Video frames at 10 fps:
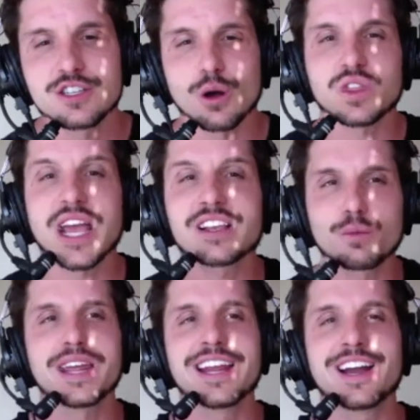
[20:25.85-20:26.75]
thanks for
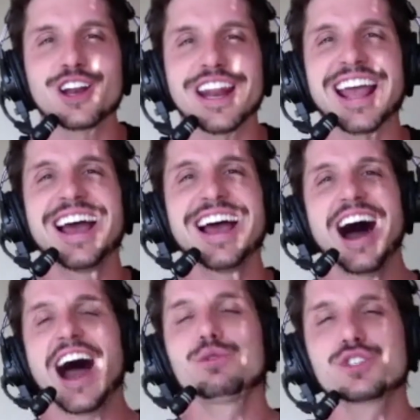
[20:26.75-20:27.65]
being here today.
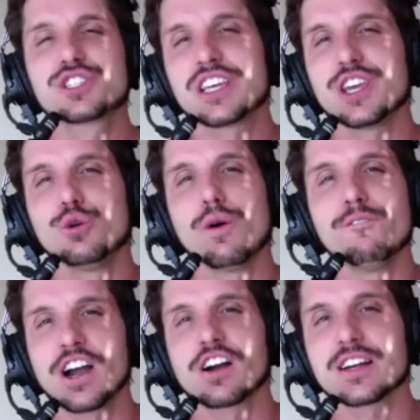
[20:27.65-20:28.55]
I will see you
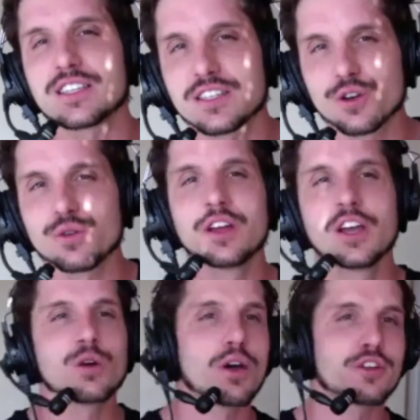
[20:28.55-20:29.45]
very soon,
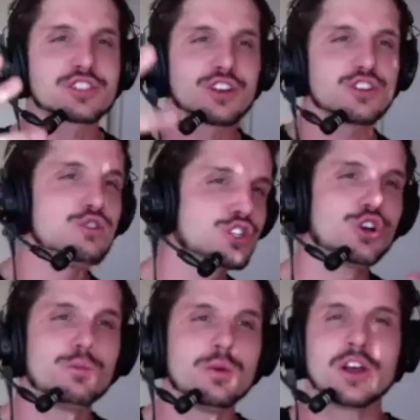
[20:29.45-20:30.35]
whether it's on
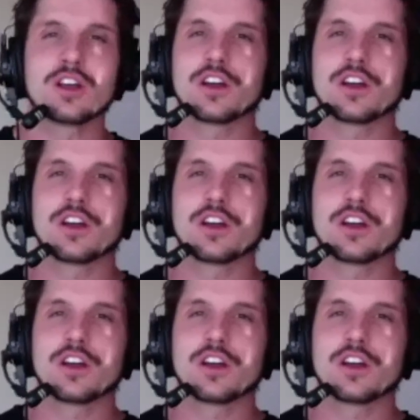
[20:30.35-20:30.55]
YouTube, on the